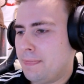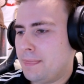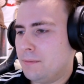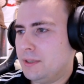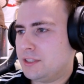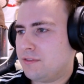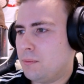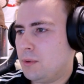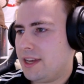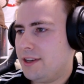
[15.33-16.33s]
Which,
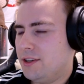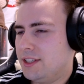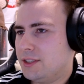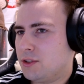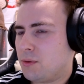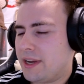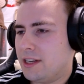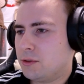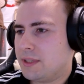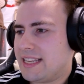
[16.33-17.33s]
from what I heard, is
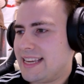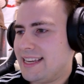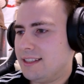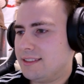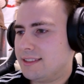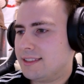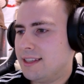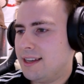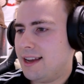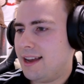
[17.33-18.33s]
300 years
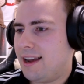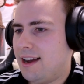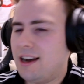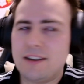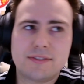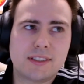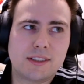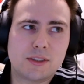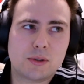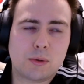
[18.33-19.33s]
after
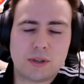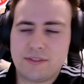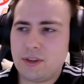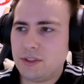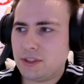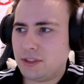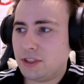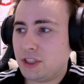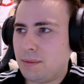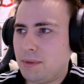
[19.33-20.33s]
the story of Ghost of
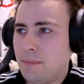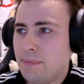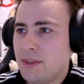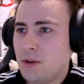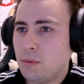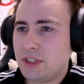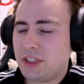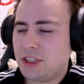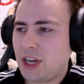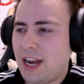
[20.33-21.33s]
Tsushima.
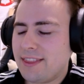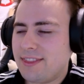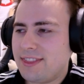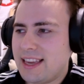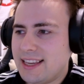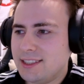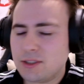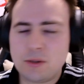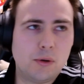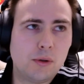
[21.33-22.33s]
Which I think is
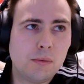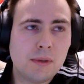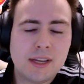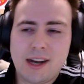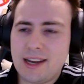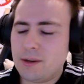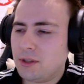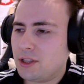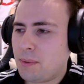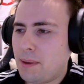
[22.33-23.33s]
cool. I know a
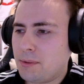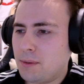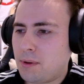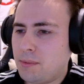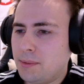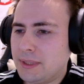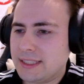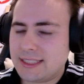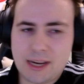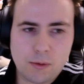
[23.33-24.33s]
lot of people are probably
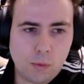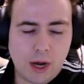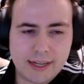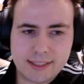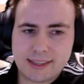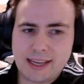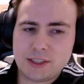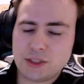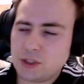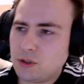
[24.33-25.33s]
saying, why didn't they
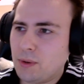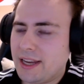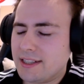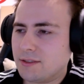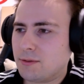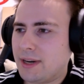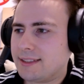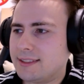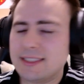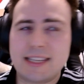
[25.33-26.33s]
just do a
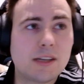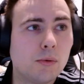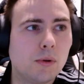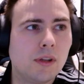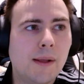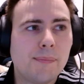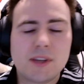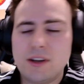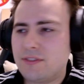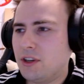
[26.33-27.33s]
direct sequel
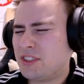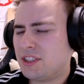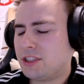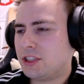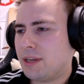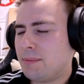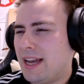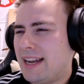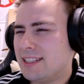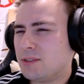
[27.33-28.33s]
of Ghost of Tsushima?
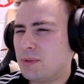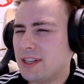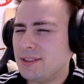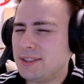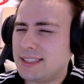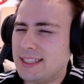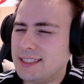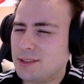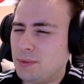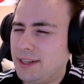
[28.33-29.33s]
And it's one of those
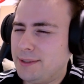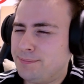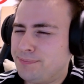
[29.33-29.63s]
things where